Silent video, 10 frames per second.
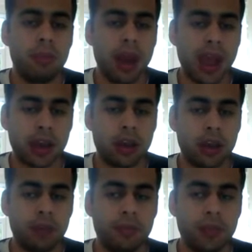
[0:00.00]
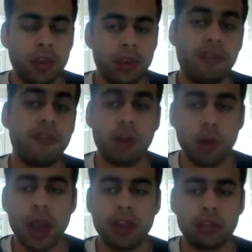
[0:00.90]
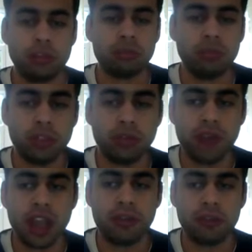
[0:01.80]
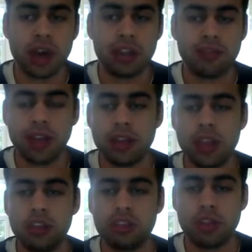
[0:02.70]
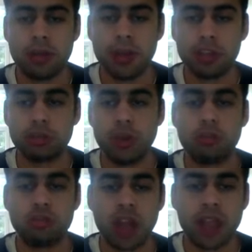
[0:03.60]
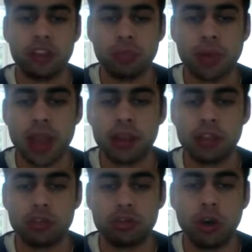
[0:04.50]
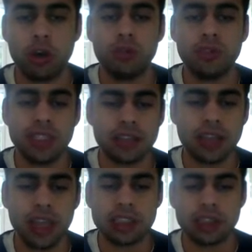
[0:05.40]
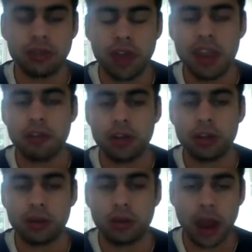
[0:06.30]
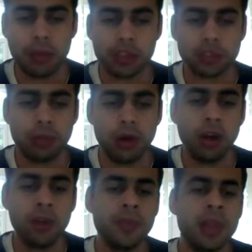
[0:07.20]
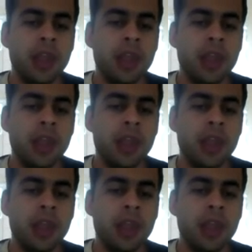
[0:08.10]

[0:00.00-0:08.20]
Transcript: white, to fight for an advantage, the best way to challenge black is to go d takes c5 and grab this pawn.